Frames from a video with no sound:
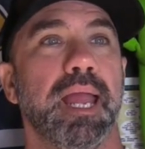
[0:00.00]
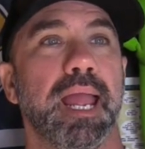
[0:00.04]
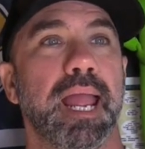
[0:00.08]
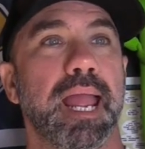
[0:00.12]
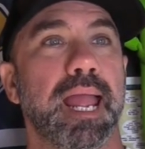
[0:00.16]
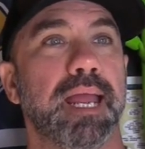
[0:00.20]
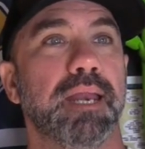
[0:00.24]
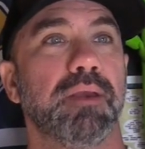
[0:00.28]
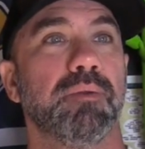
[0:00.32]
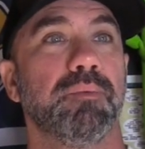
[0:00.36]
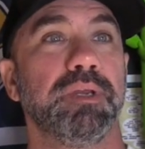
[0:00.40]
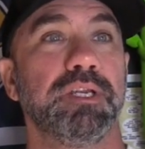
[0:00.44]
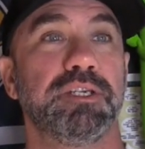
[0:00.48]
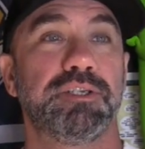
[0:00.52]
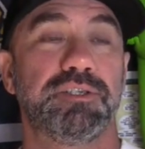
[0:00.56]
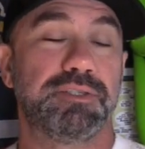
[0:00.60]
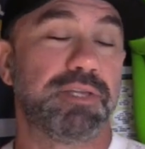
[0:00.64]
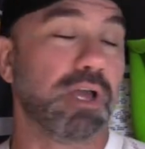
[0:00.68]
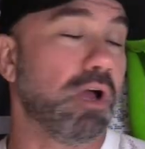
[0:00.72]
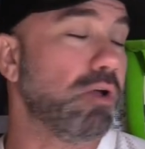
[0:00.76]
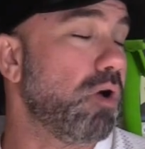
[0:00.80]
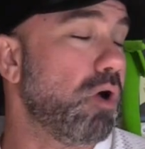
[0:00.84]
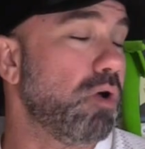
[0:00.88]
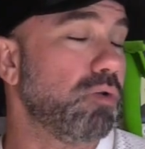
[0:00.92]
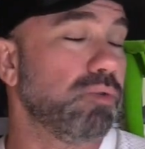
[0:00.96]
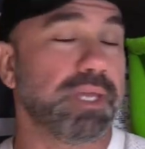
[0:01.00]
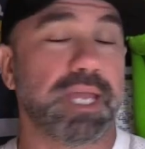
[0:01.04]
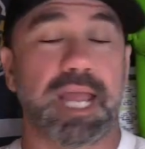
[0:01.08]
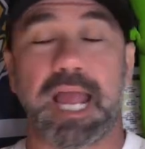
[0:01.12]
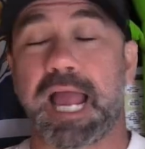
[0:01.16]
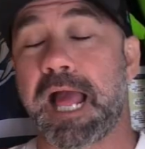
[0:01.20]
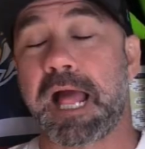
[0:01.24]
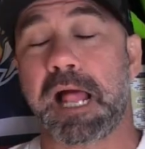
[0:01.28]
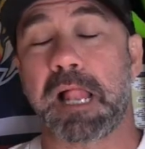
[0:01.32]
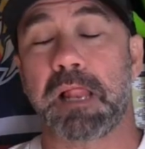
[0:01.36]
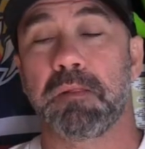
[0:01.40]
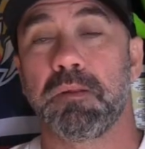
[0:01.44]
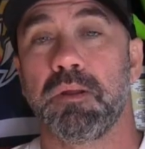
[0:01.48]
and we still only
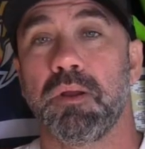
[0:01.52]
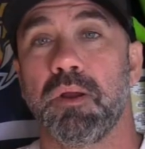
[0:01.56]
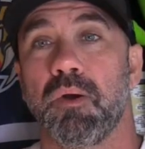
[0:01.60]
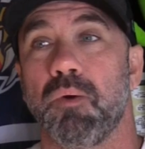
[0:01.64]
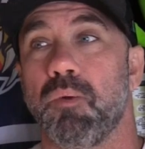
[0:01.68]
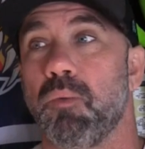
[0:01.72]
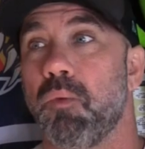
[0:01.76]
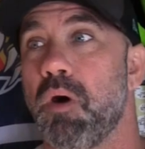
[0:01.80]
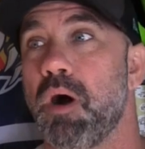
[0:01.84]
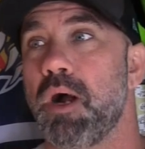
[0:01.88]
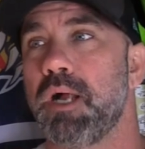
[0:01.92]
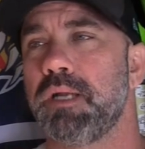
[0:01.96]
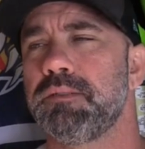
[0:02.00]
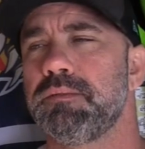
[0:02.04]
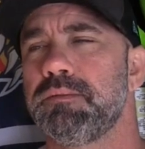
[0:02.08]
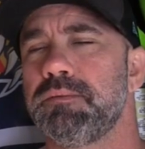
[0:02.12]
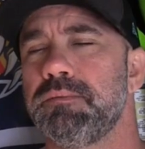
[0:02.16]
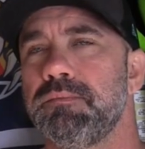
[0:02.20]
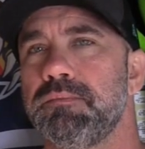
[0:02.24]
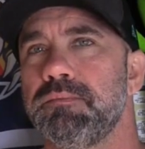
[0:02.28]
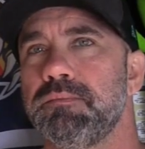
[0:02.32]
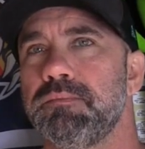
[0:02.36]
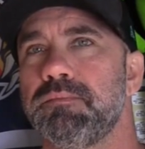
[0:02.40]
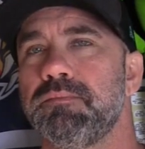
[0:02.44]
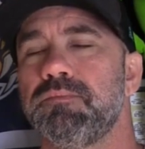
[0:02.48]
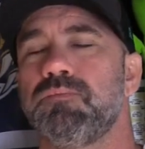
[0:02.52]
have one.